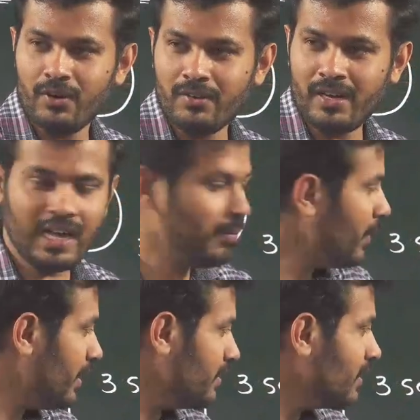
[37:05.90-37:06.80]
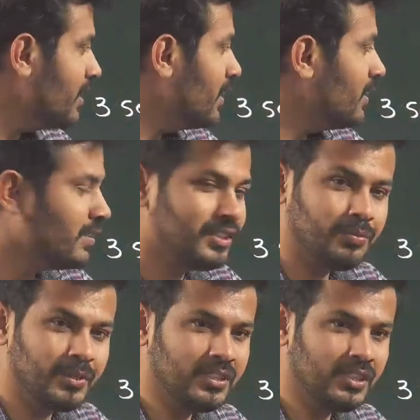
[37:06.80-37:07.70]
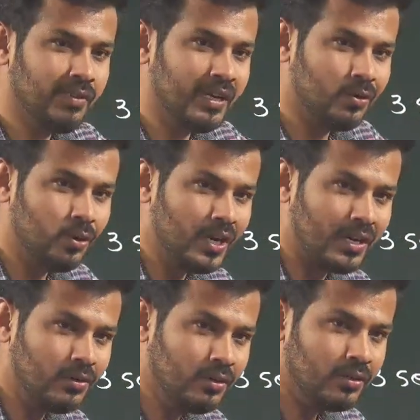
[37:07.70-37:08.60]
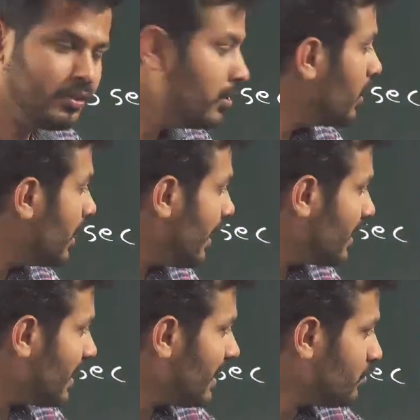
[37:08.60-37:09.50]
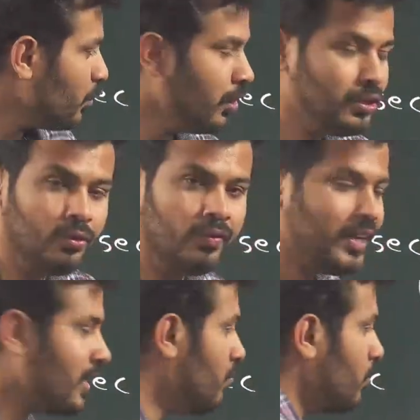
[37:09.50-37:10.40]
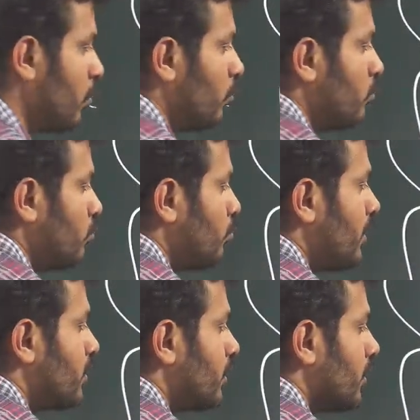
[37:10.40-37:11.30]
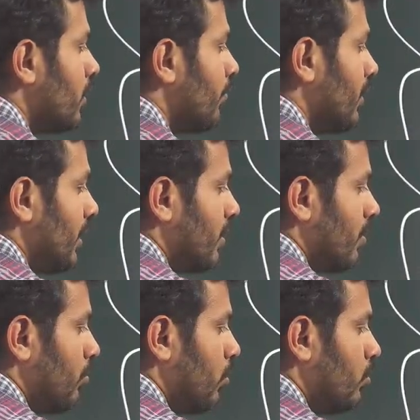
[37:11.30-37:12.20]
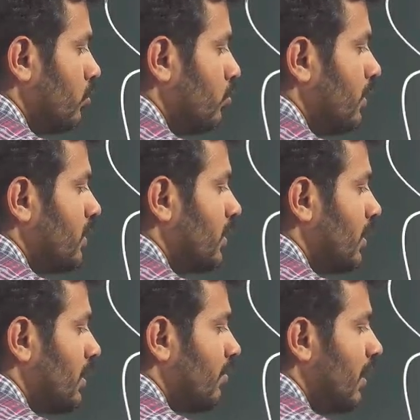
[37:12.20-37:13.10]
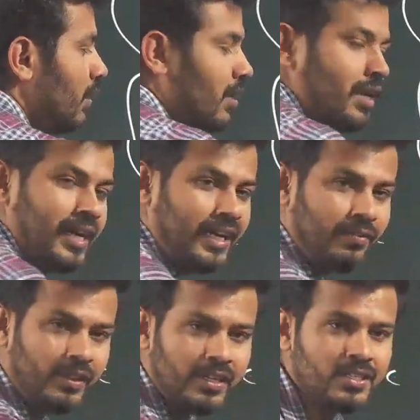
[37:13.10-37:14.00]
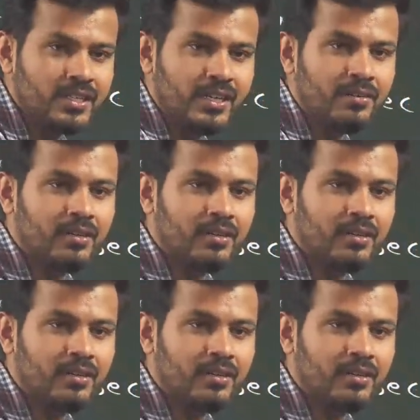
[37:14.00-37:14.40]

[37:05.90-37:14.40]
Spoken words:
will happen is this piston will go down and gas molecule will come close to each other. When they come close to each other, they will hit with each other